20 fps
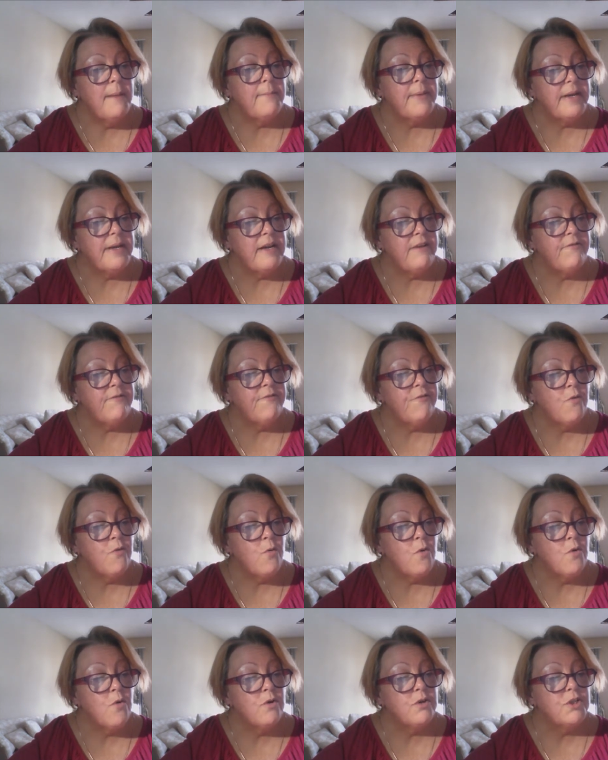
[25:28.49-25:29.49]
but in
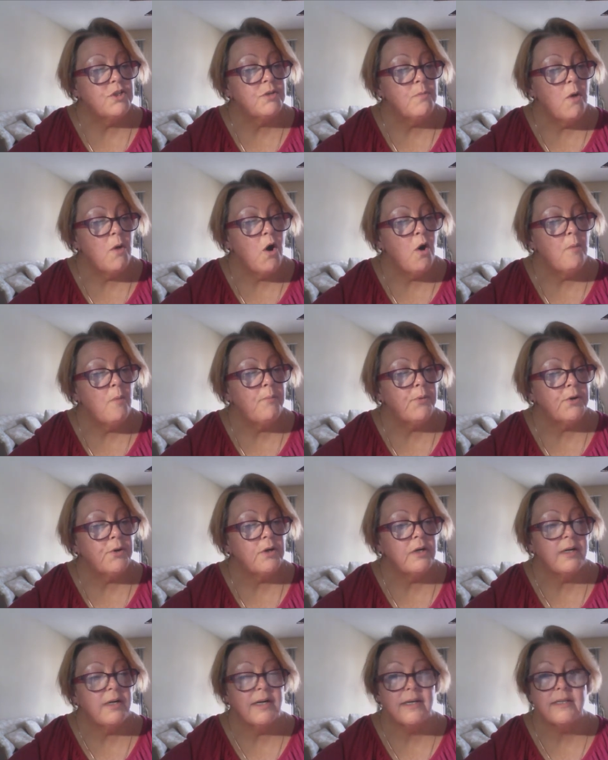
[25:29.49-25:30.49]
four small
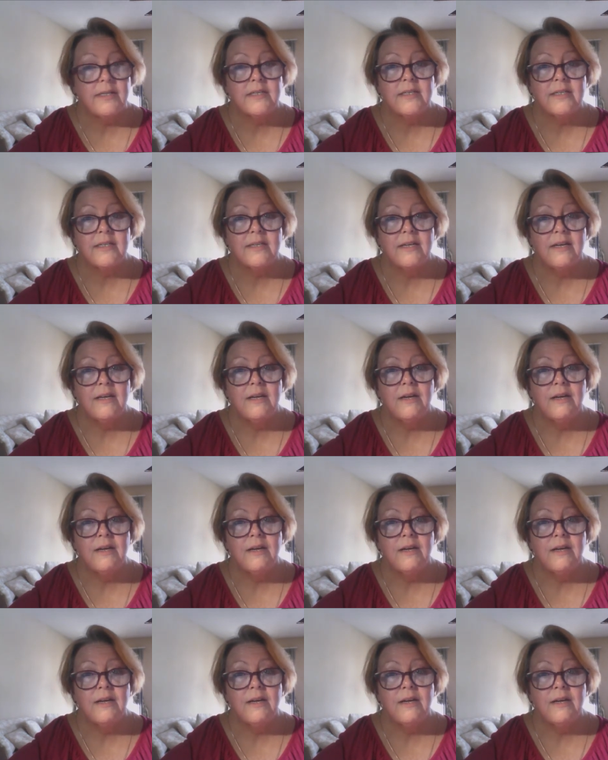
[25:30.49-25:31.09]
booklets,